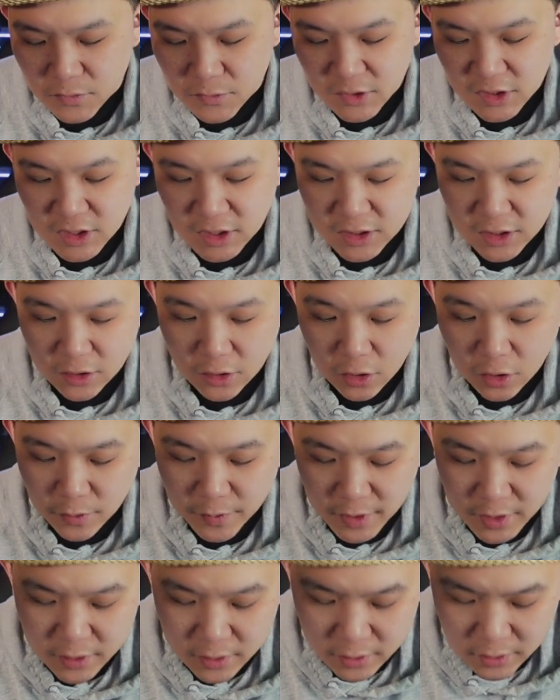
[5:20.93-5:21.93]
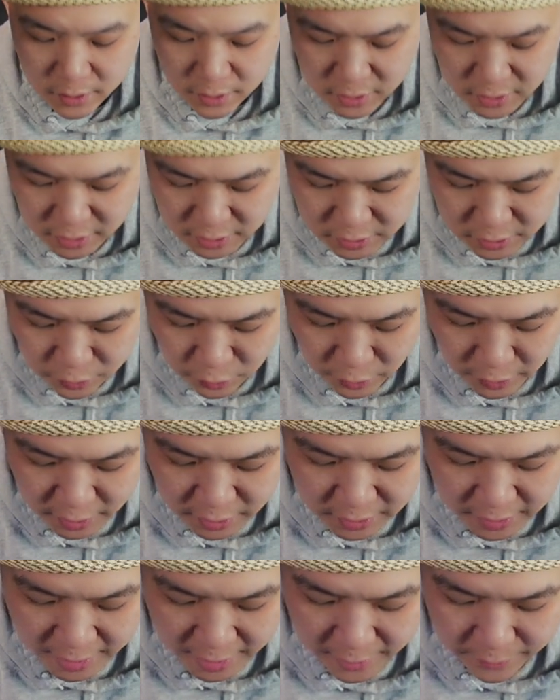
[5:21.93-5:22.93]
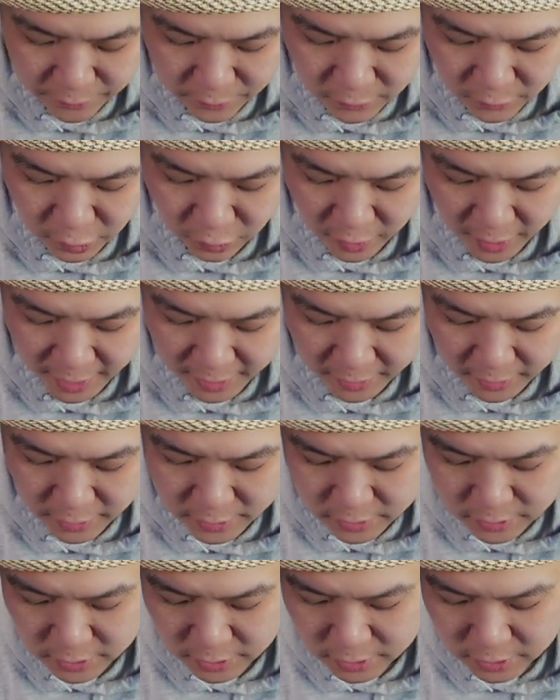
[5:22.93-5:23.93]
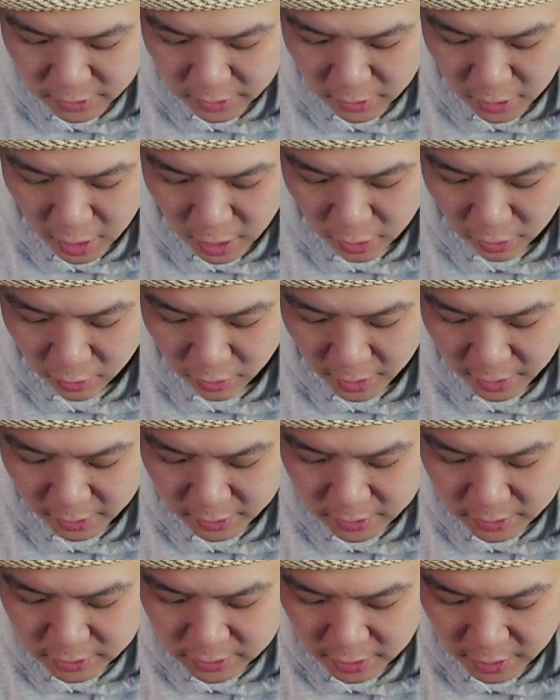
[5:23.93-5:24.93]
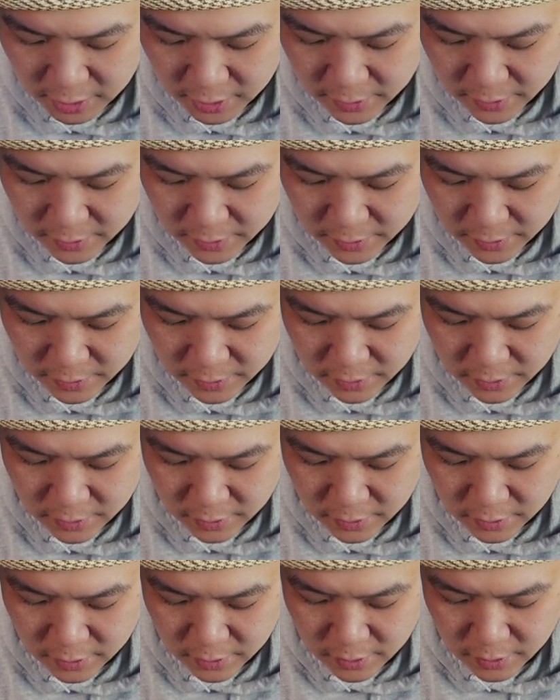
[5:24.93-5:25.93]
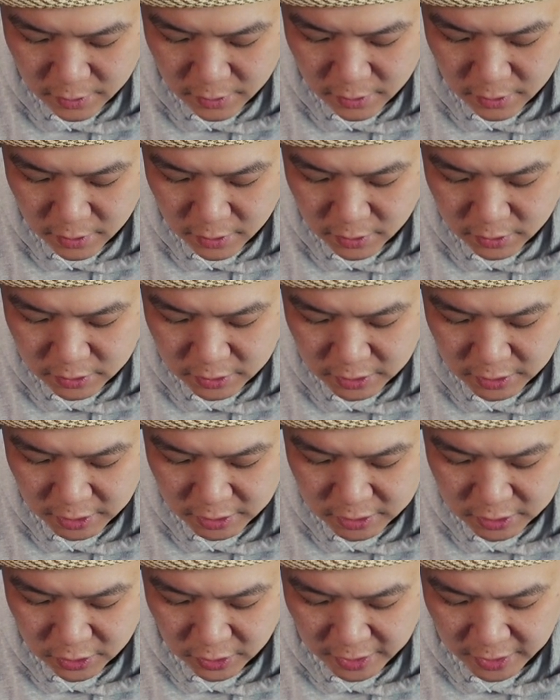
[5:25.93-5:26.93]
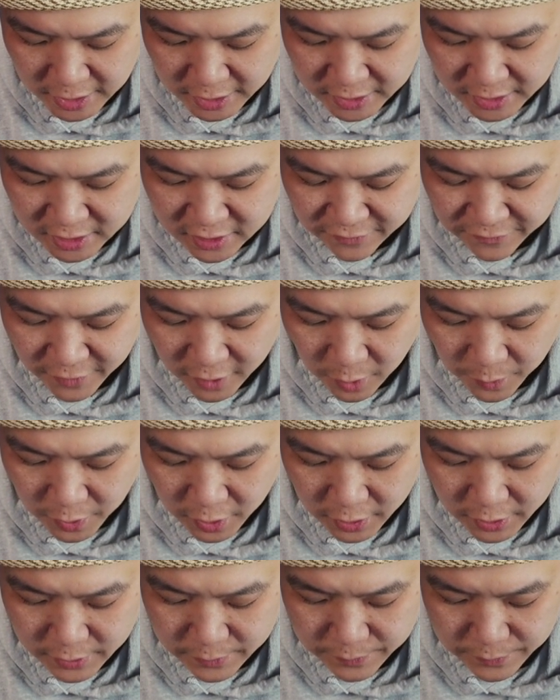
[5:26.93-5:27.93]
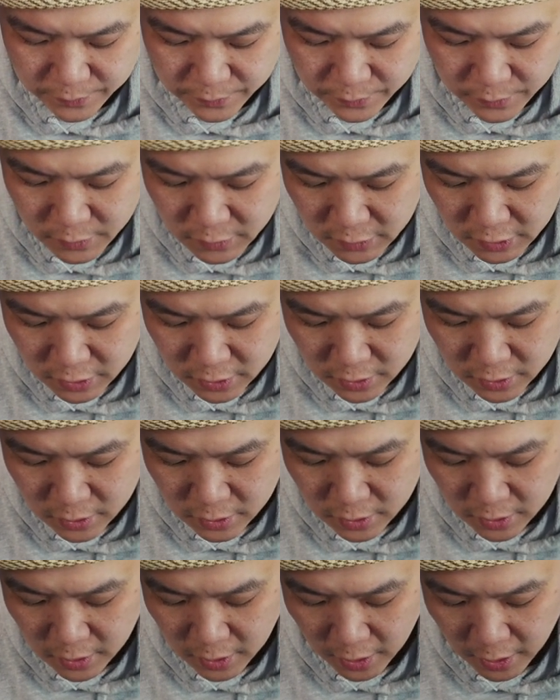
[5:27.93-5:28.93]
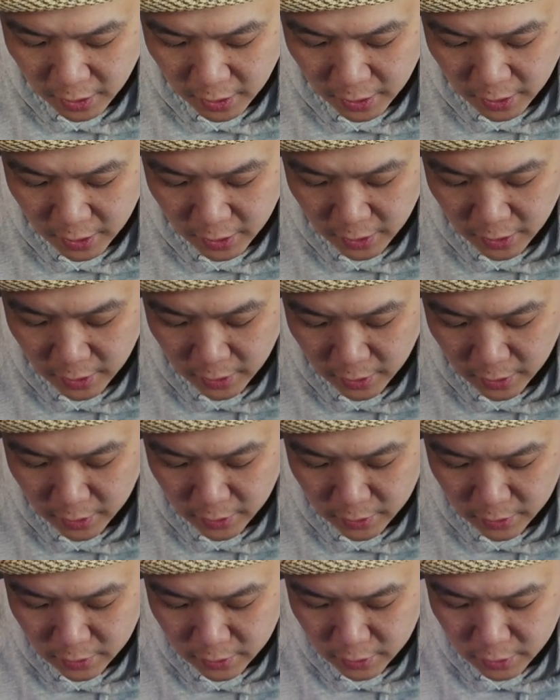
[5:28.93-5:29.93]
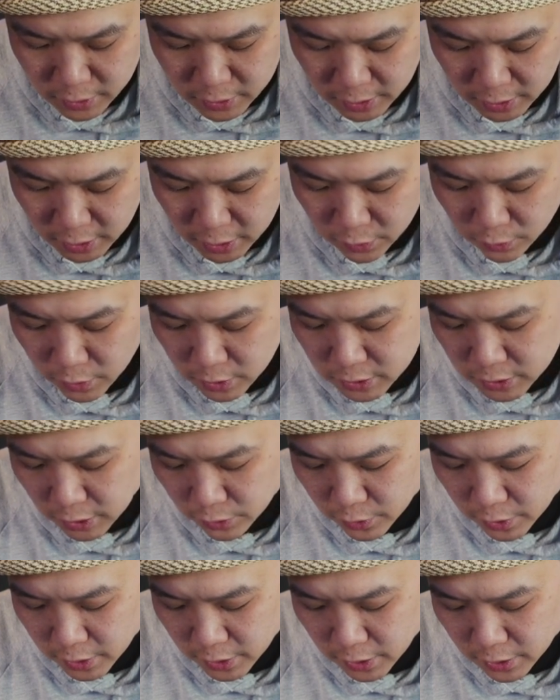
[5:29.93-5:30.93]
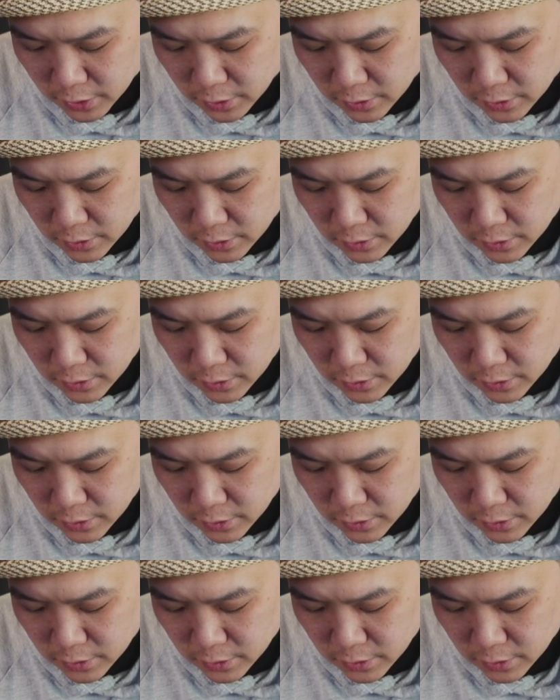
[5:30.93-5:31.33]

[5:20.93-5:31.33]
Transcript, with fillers: Just a little bit, just where that crack is. There's a long crack on the side, just so that it doesn't fall apart. And there's another one somewhere here.